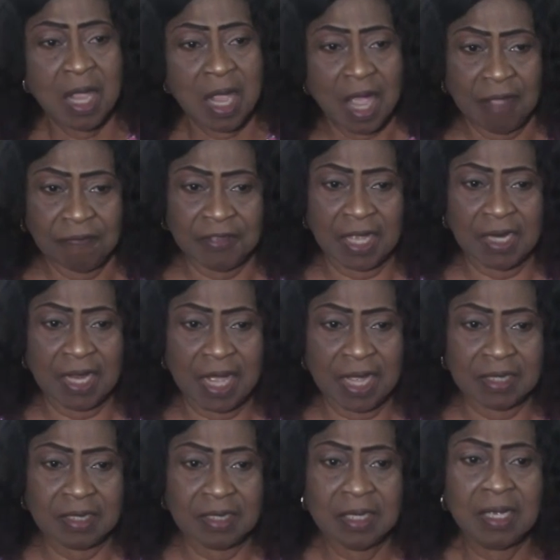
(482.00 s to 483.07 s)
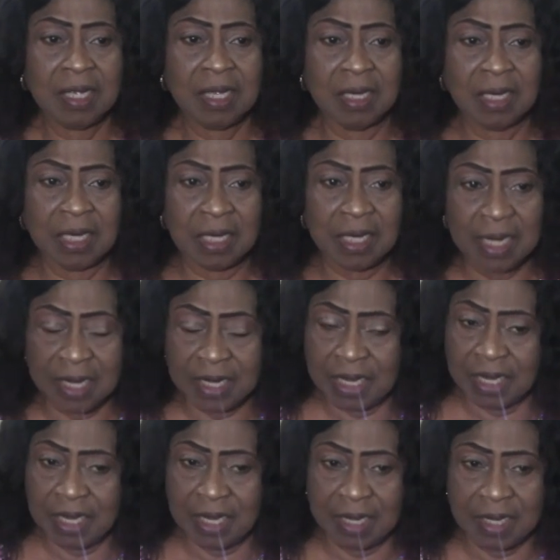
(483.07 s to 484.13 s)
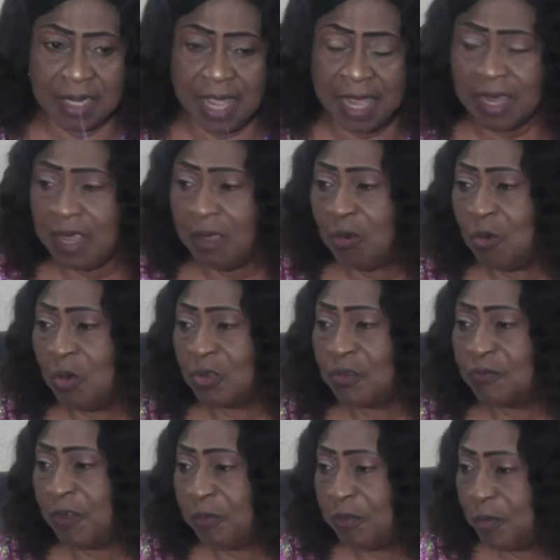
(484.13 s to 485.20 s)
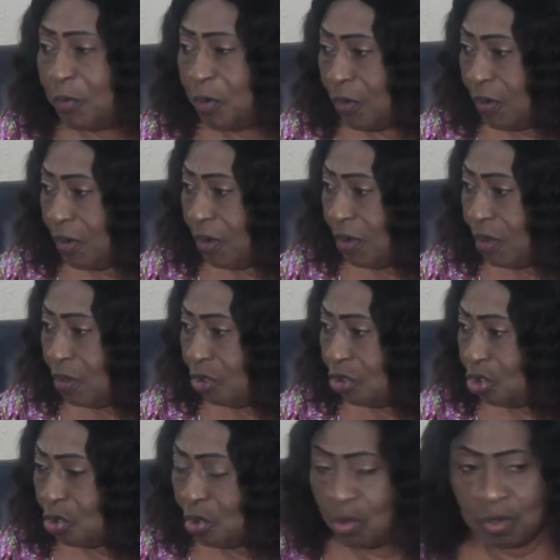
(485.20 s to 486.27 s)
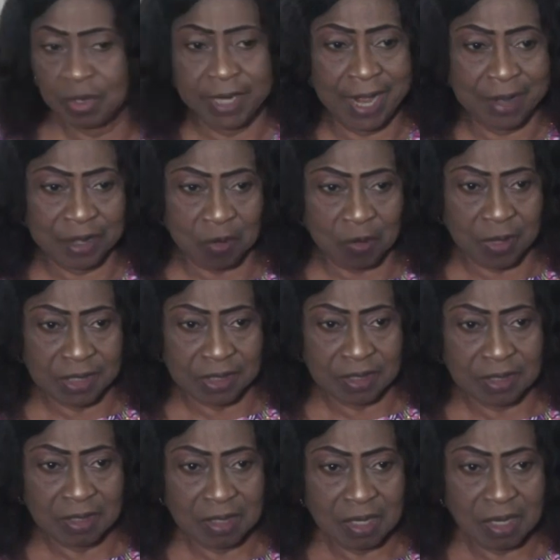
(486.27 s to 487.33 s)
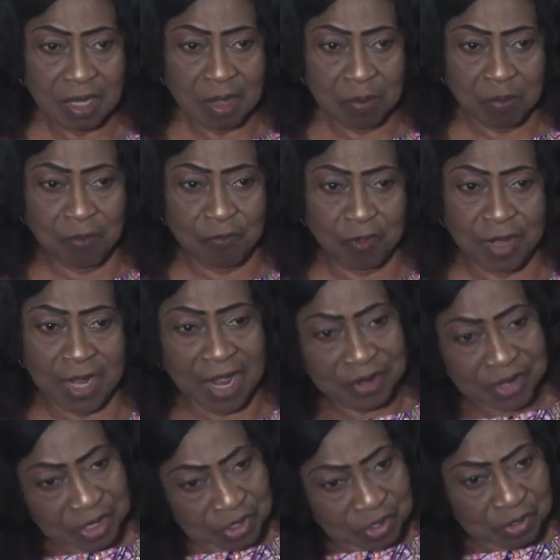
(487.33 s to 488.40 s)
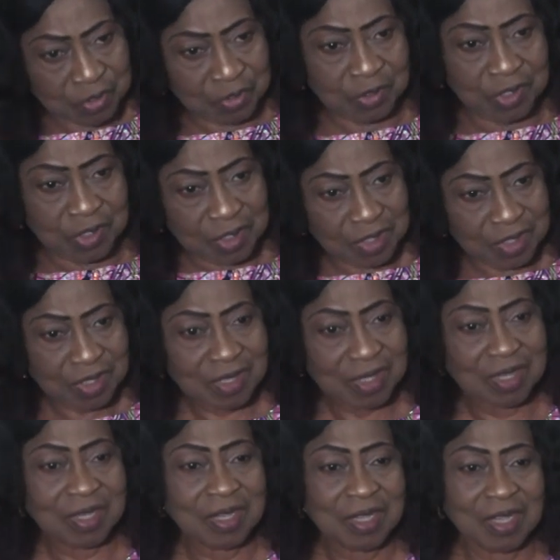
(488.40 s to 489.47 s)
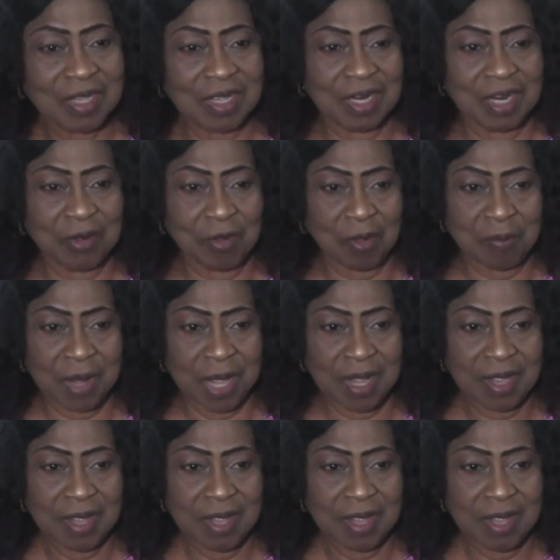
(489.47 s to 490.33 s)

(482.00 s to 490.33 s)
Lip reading: After that, the NEC was favorable to their requests, but further reduced the number.